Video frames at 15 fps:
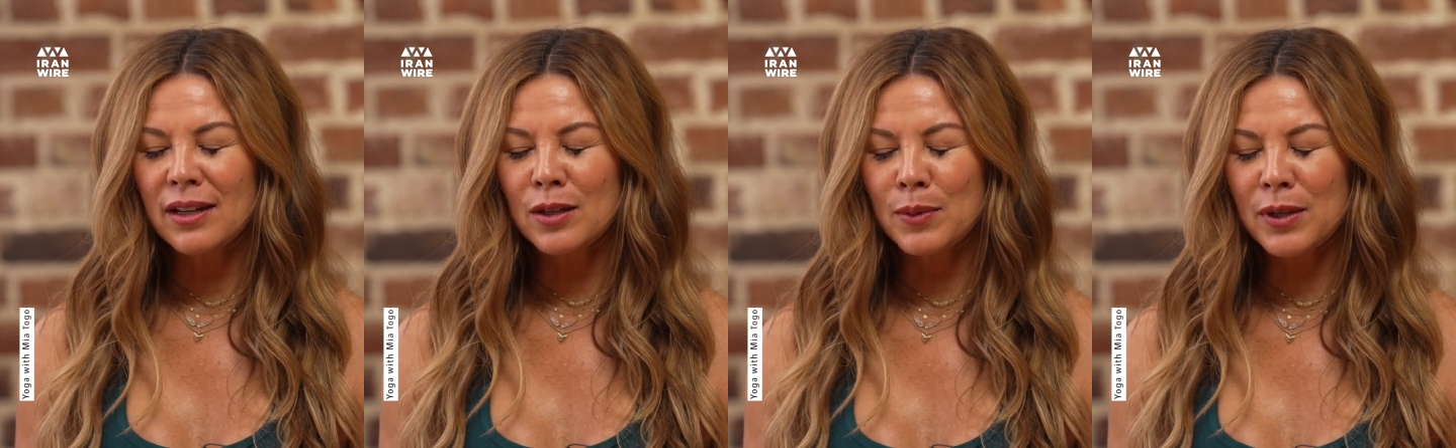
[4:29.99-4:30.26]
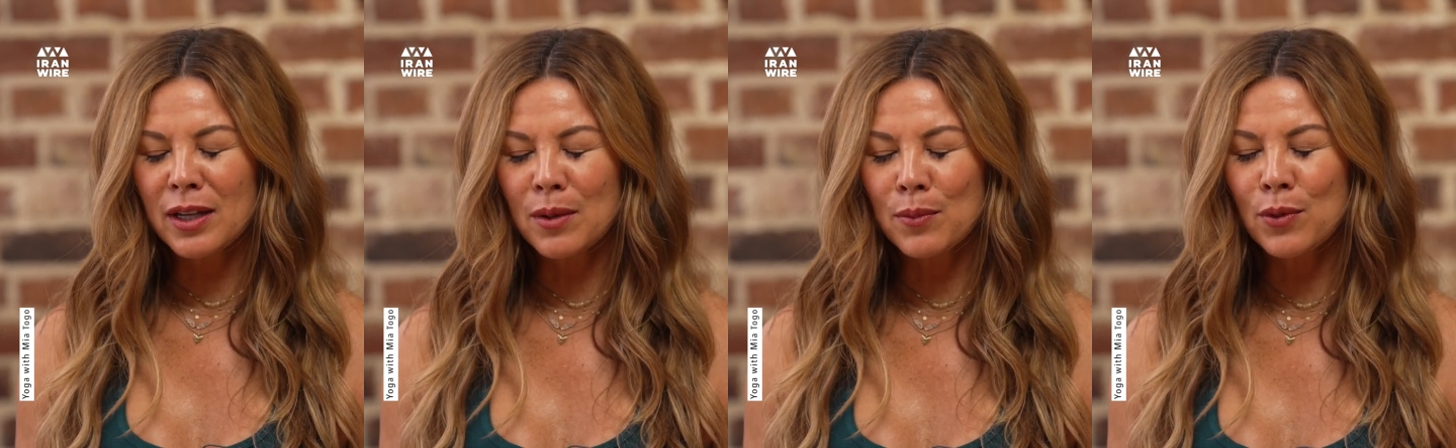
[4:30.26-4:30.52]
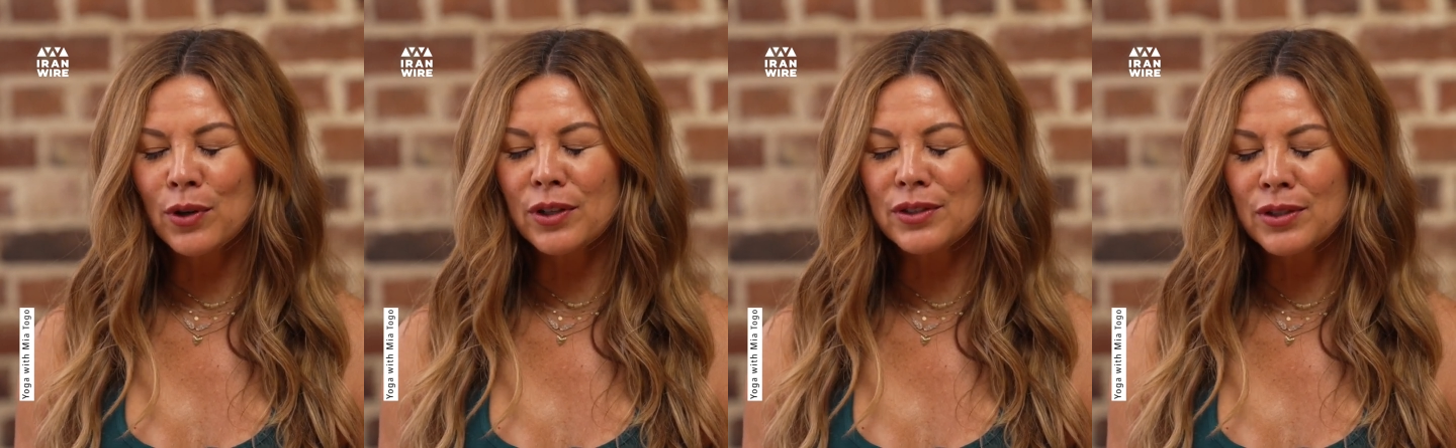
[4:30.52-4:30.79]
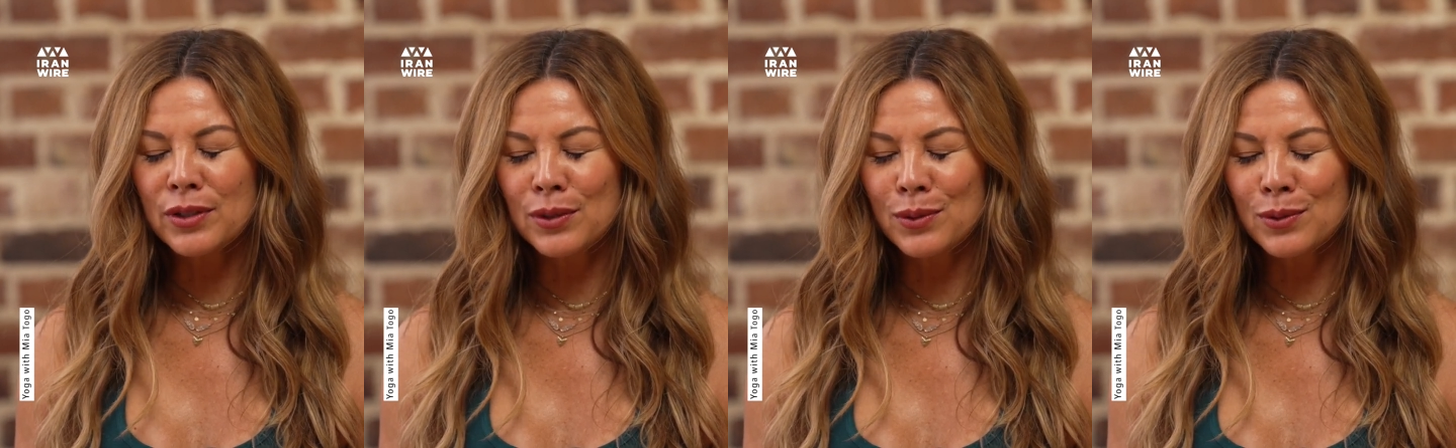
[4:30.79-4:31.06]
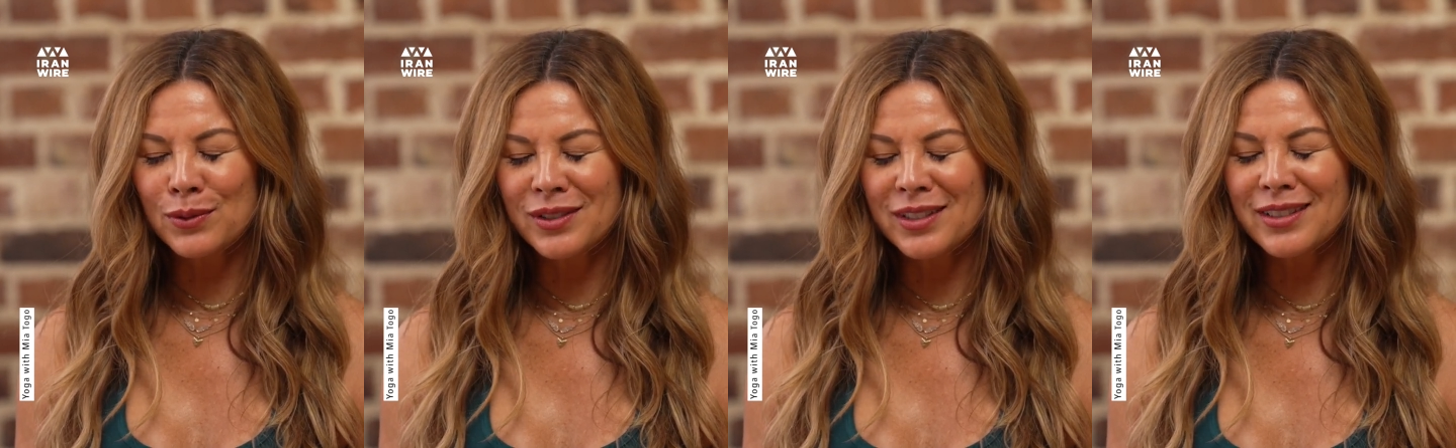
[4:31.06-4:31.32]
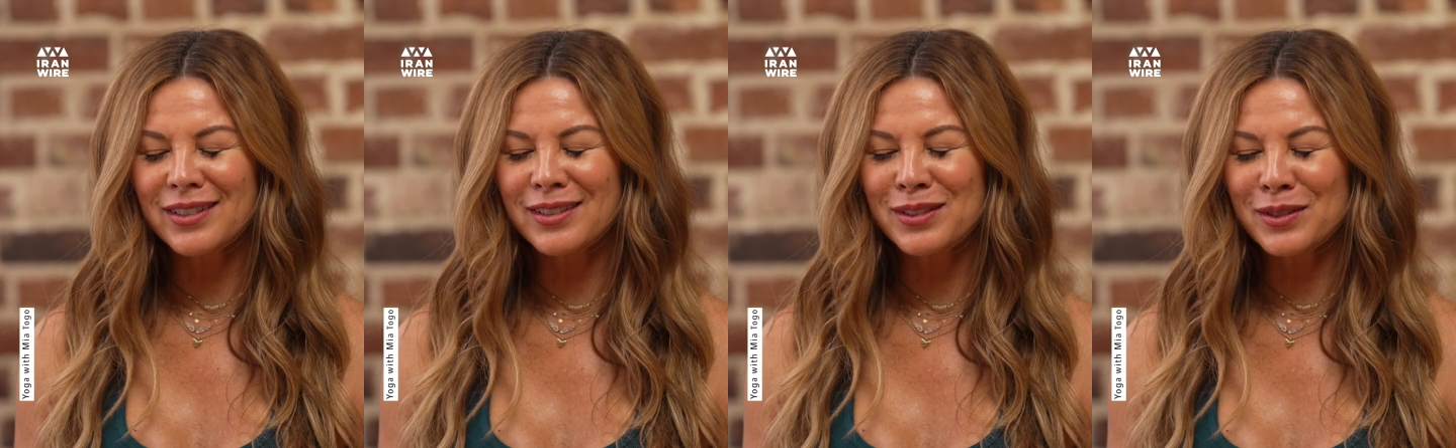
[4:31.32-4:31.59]
you become more attuned
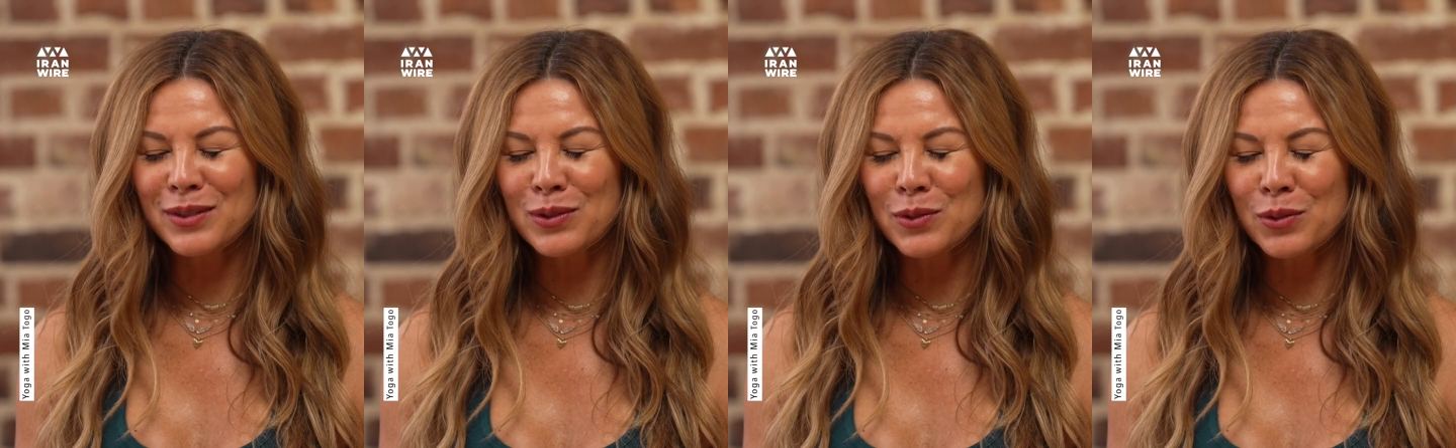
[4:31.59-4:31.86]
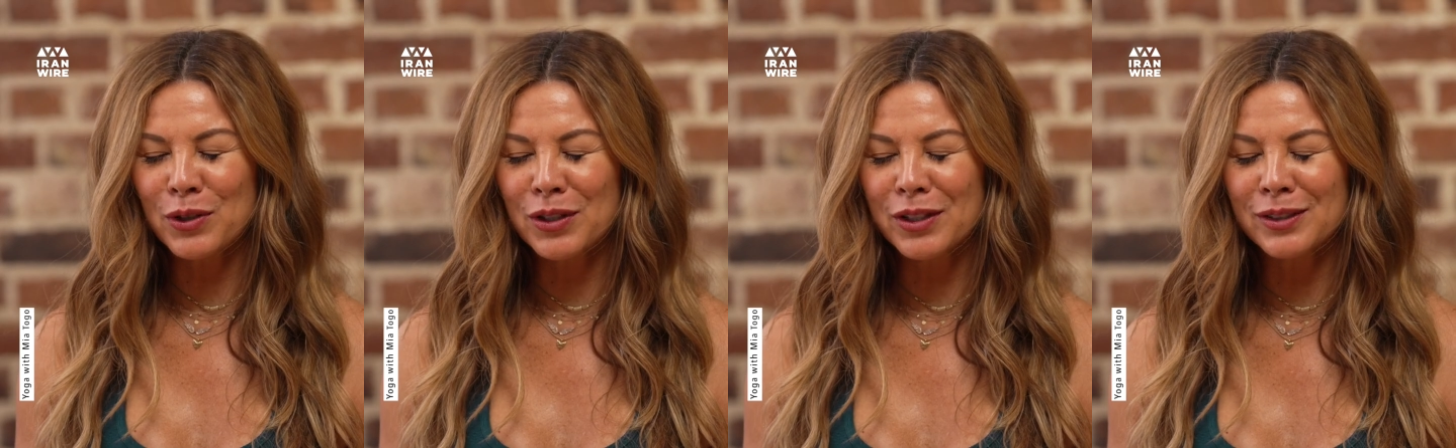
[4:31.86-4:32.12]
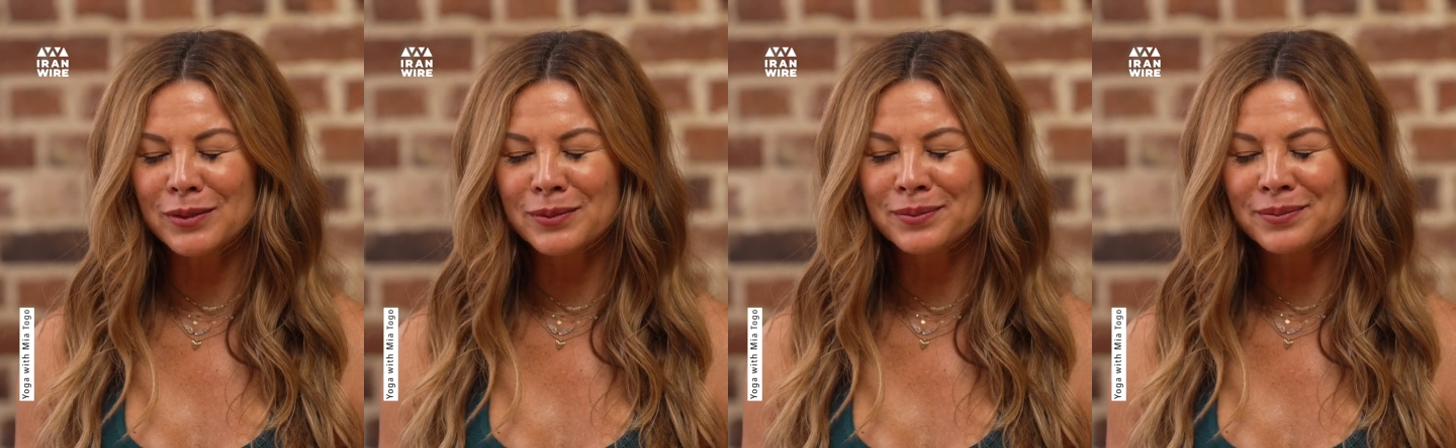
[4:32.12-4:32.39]
to your